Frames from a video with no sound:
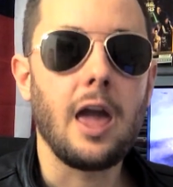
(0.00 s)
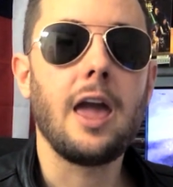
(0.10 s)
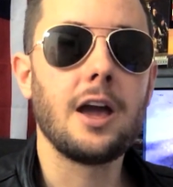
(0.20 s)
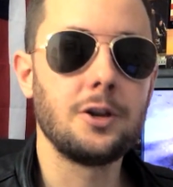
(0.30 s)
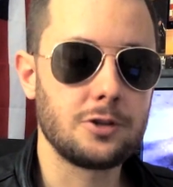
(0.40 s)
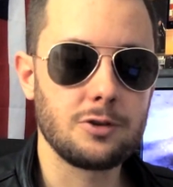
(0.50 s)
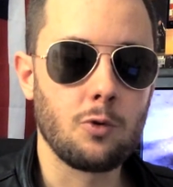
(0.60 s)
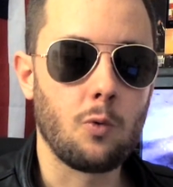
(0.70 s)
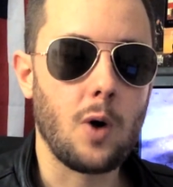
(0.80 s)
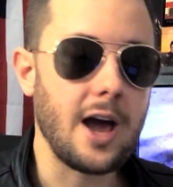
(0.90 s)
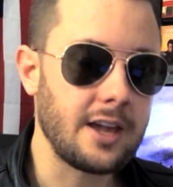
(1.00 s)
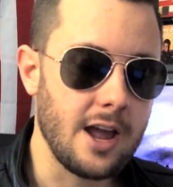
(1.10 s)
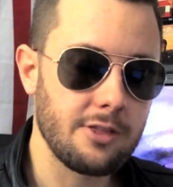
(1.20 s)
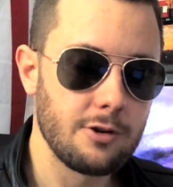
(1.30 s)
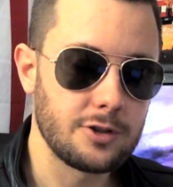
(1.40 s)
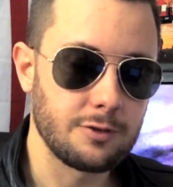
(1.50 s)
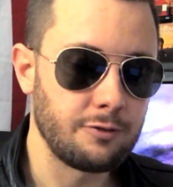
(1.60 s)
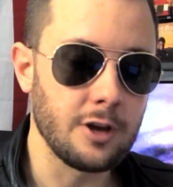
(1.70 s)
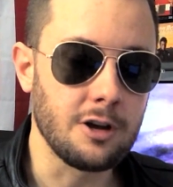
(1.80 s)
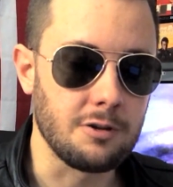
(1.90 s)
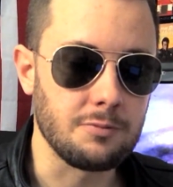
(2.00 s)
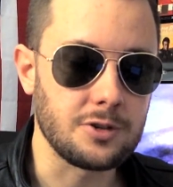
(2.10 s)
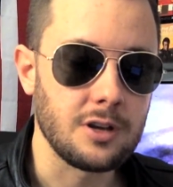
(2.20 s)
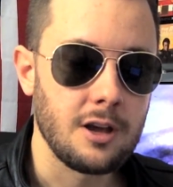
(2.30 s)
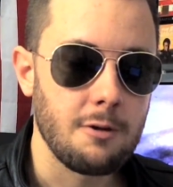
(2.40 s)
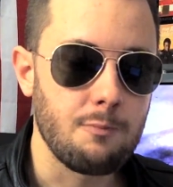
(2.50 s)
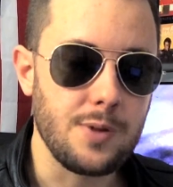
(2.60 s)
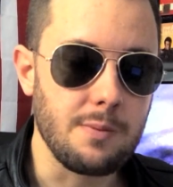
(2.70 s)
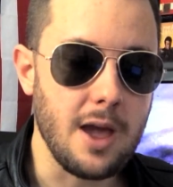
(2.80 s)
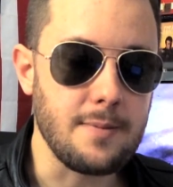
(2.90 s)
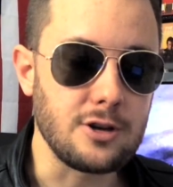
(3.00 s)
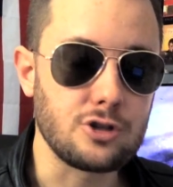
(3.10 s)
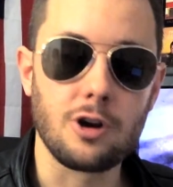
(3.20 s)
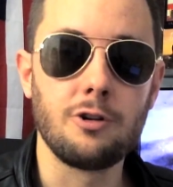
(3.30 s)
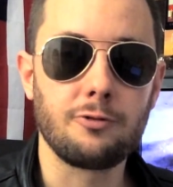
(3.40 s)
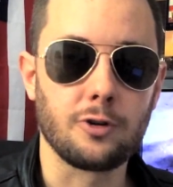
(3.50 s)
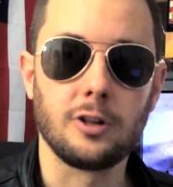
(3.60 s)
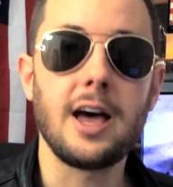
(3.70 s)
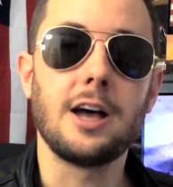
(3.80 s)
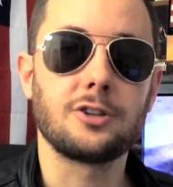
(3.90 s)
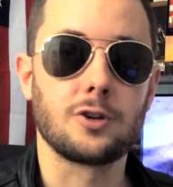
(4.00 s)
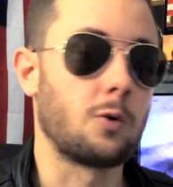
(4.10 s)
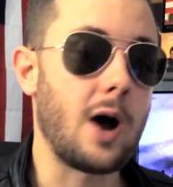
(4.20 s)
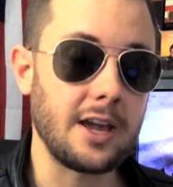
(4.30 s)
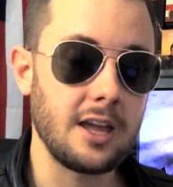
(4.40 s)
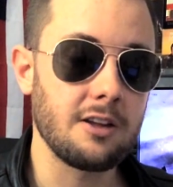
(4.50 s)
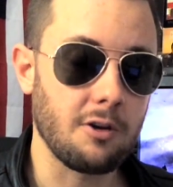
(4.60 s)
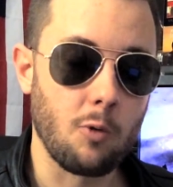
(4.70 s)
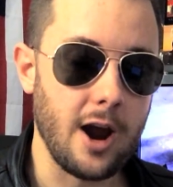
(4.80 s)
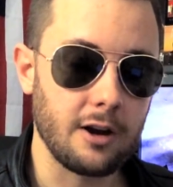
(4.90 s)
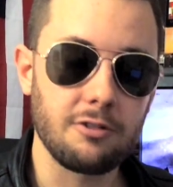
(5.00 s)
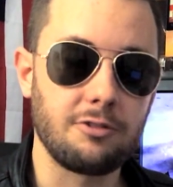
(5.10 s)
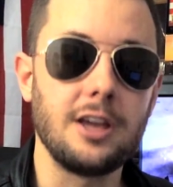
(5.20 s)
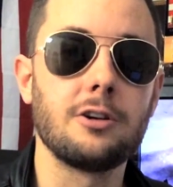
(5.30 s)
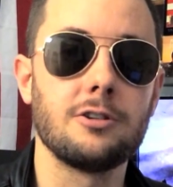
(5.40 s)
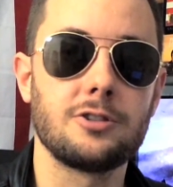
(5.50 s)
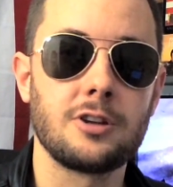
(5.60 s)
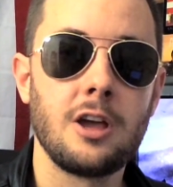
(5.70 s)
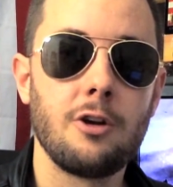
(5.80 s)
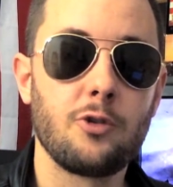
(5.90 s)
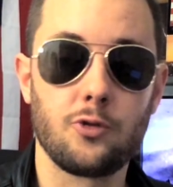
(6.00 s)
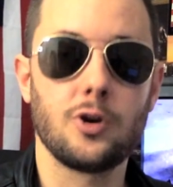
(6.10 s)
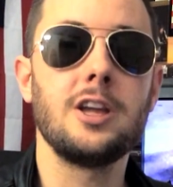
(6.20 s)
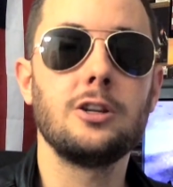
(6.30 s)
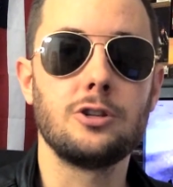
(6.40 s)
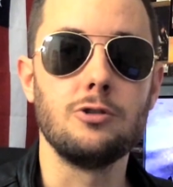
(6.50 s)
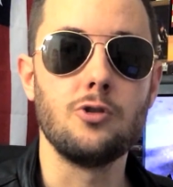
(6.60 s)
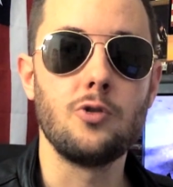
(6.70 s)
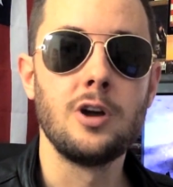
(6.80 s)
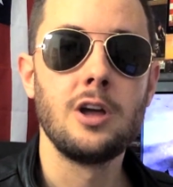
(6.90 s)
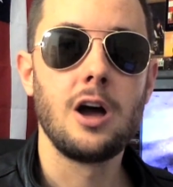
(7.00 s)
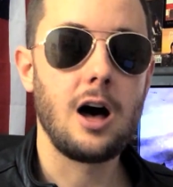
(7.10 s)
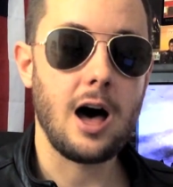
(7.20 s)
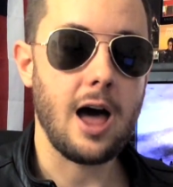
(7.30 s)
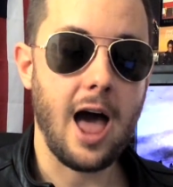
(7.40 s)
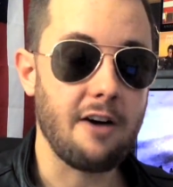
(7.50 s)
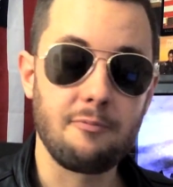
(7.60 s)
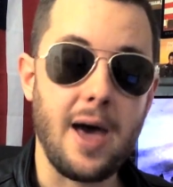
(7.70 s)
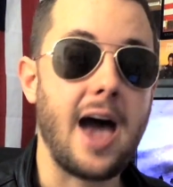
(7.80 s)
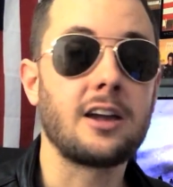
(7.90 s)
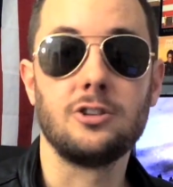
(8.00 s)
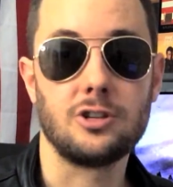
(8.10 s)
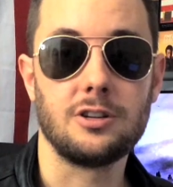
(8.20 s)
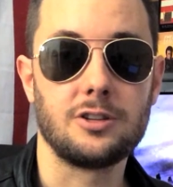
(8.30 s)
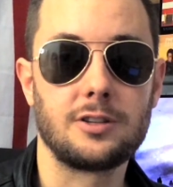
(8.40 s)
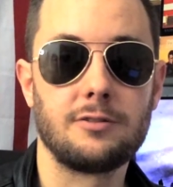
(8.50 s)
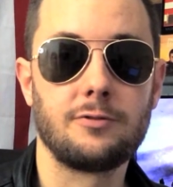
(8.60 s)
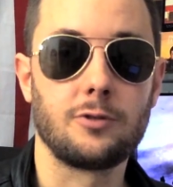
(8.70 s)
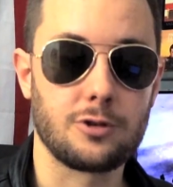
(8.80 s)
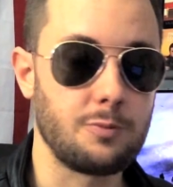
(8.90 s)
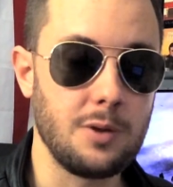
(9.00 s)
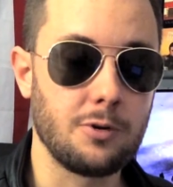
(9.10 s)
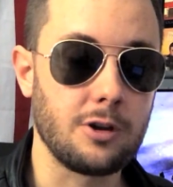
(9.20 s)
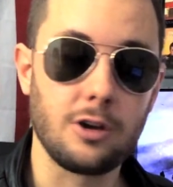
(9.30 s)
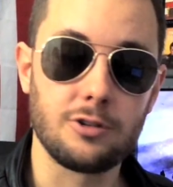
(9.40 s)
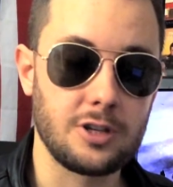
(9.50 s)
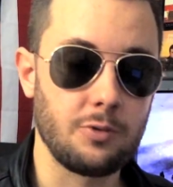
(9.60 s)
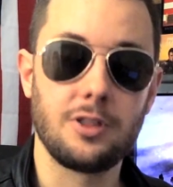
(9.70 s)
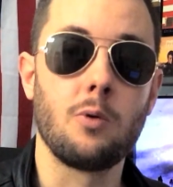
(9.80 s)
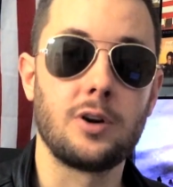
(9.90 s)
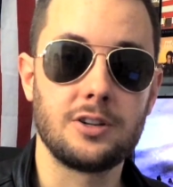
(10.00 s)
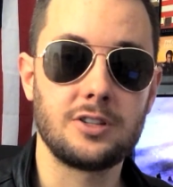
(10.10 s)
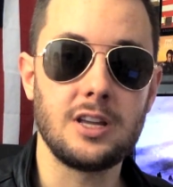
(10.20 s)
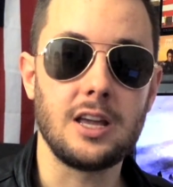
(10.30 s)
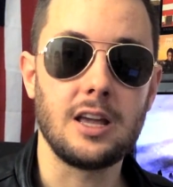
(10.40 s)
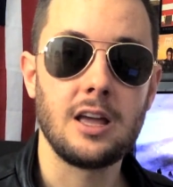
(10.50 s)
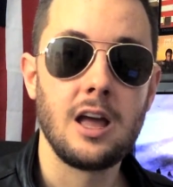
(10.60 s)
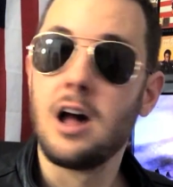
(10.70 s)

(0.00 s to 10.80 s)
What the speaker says: And why can't those films be maybe shown for less? Or why aren't theaters free to have packages so people can go see what they want to see?